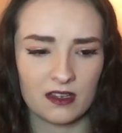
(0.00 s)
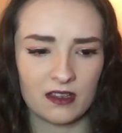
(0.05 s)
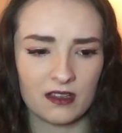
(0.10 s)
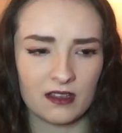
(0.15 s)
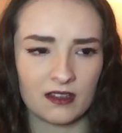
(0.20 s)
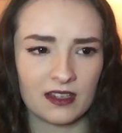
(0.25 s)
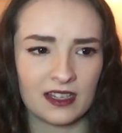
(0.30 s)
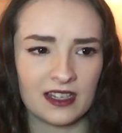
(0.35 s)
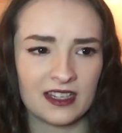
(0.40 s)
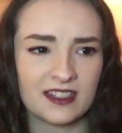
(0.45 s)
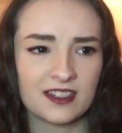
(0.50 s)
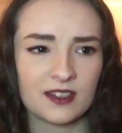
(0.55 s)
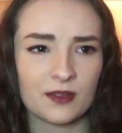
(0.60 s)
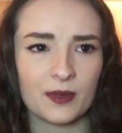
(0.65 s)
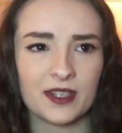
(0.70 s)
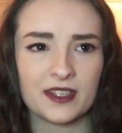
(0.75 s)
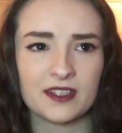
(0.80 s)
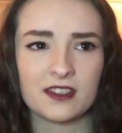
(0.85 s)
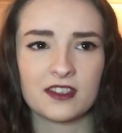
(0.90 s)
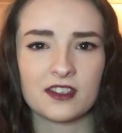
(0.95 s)
Alyssa
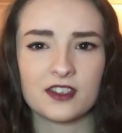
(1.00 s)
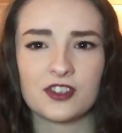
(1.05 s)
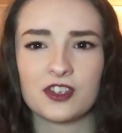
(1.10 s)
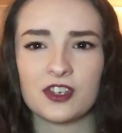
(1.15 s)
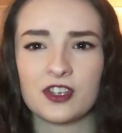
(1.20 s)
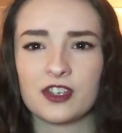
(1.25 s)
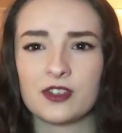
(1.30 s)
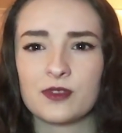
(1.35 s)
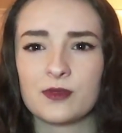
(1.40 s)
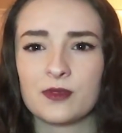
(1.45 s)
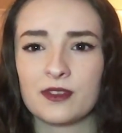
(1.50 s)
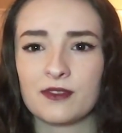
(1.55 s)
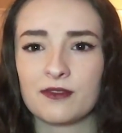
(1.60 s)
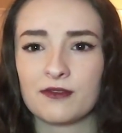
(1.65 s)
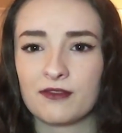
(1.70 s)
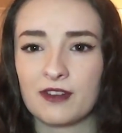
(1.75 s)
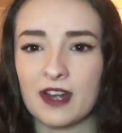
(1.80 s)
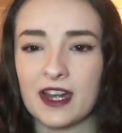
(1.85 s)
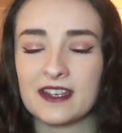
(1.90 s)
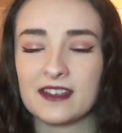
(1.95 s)
went to the church with a
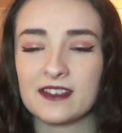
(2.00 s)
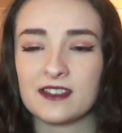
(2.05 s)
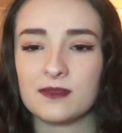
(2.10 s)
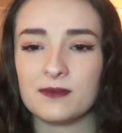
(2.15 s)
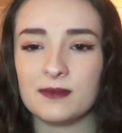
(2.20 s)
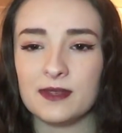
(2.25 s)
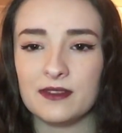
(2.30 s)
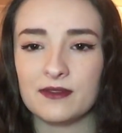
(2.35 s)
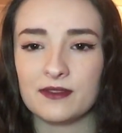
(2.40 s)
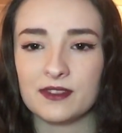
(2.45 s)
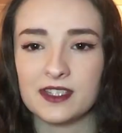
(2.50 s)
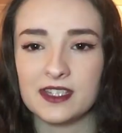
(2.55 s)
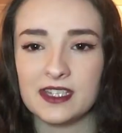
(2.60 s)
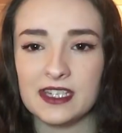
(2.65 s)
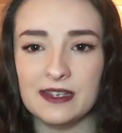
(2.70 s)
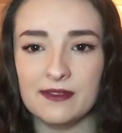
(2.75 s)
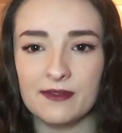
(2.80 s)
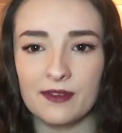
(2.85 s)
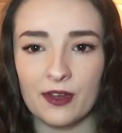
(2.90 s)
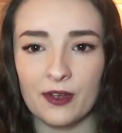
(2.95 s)
friend to meet
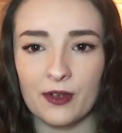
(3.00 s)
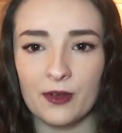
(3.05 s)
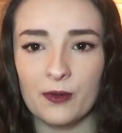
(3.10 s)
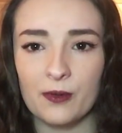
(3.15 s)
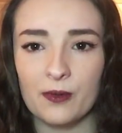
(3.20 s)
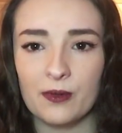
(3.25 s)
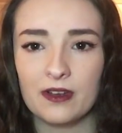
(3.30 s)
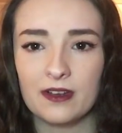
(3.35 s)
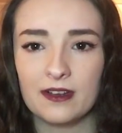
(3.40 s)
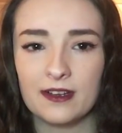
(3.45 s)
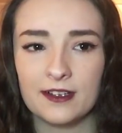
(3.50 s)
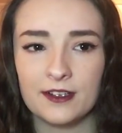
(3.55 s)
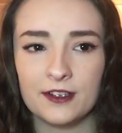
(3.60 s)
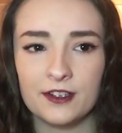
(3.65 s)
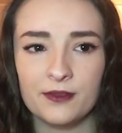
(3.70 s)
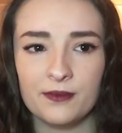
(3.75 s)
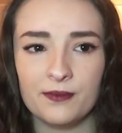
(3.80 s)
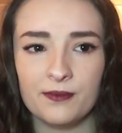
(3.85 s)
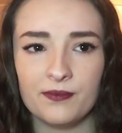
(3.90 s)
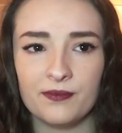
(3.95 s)
Restivo,
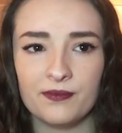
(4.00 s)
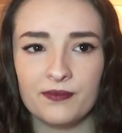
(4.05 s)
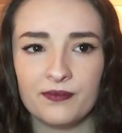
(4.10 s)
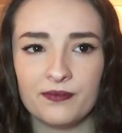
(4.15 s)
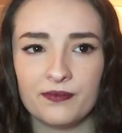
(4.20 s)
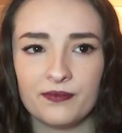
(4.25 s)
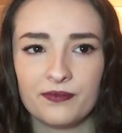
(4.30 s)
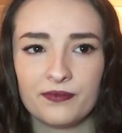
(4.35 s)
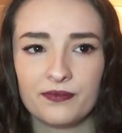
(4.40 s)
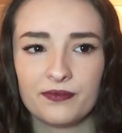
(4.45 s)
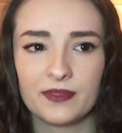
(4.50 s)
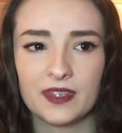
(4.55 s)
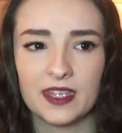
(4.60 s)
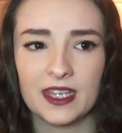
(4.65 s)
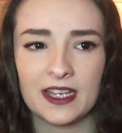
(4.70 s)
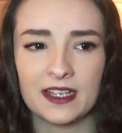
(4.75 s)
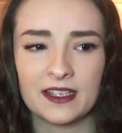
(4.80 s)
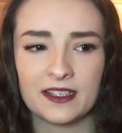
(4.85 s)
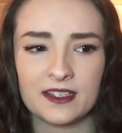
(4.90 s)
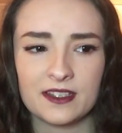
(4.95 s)

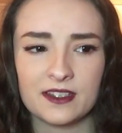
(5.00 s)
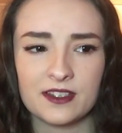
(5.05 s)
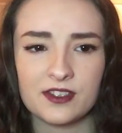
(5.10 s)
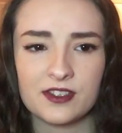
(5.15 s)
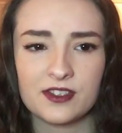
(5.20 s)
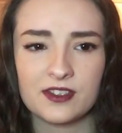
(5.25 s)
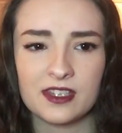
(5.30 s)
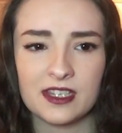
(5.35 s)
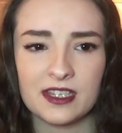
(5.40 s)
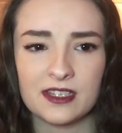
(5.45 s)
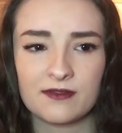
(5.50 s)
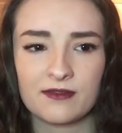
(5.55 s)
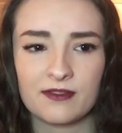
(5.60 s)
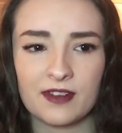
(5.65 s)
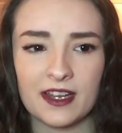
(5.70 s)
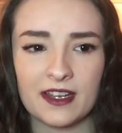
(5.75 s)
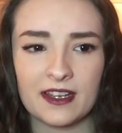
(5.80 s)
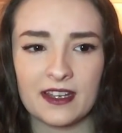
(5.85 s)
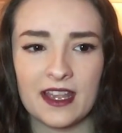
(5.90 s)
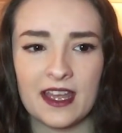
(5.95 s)
and this
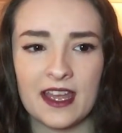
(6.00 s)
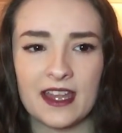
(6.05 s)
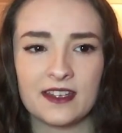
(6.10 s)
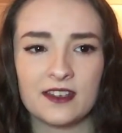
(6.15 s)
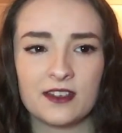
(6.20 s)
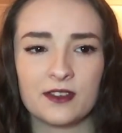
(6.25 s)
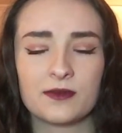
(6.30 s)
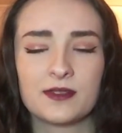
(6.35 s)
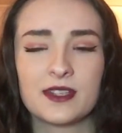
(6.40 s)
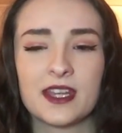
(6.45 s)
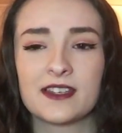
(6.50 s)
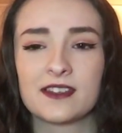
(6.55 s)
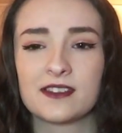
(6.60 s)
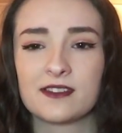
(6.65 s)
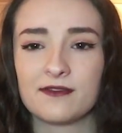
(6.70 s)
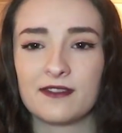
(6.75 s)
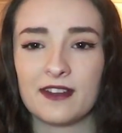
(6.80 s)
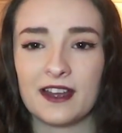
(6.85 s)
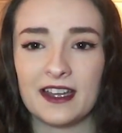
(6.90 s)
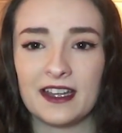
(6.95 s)
friend ended up
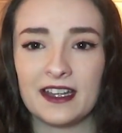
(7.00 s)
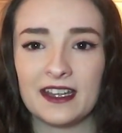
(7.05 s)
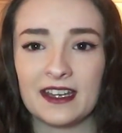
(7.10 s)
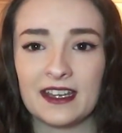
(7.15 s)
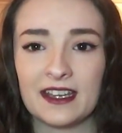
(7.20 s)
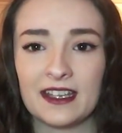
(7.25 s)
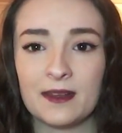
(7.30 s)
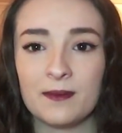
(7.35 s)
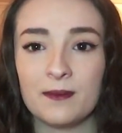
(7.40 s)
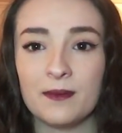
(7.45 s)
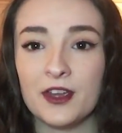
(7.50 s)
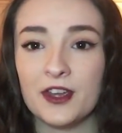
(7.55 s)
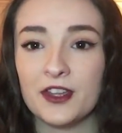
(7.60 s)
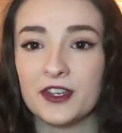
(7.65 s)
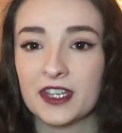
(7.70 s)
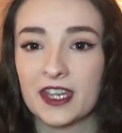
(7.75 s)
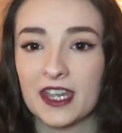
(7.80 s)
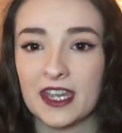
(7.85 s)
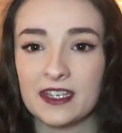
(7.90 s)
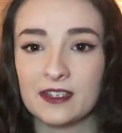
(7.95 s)
testifying in a
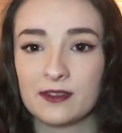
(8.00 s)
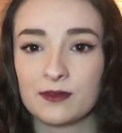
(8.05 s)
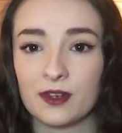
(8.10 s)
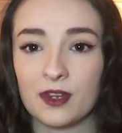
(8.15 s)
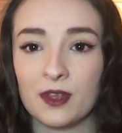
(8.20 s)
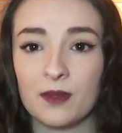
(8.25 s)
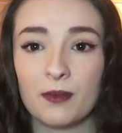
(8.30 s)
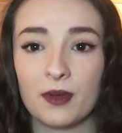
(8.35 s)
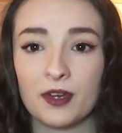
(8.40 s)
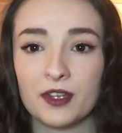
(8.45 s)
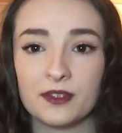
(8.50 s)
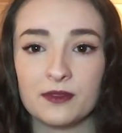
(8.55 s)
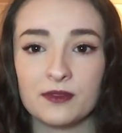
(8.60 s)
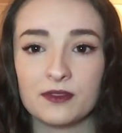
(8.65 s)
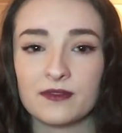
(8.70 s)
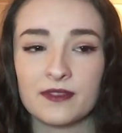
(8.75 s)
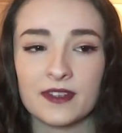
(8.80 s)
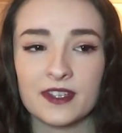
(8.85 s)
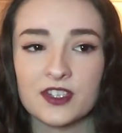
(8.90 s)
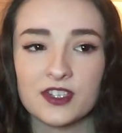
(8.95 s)
murder case when her body
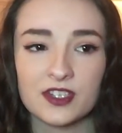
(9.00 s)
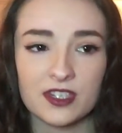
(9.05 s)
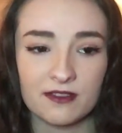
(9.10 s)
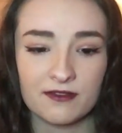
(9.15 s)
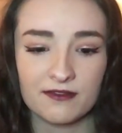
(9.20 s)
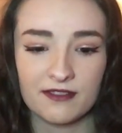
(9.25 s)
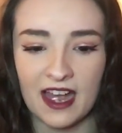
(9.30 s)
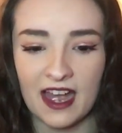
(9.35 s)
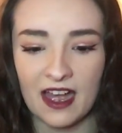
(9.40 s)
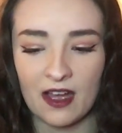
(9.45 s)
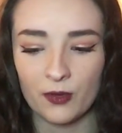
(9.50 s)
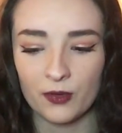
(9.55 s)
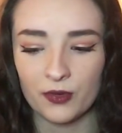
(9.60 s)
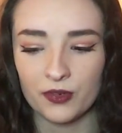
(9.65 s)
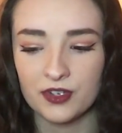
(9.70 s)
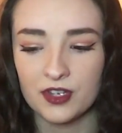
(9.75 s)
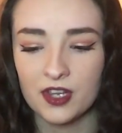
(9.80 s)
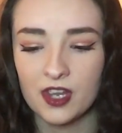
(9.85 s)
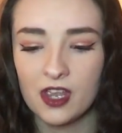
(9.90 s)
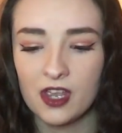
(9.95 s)
was eventually
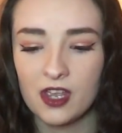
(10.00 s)
found.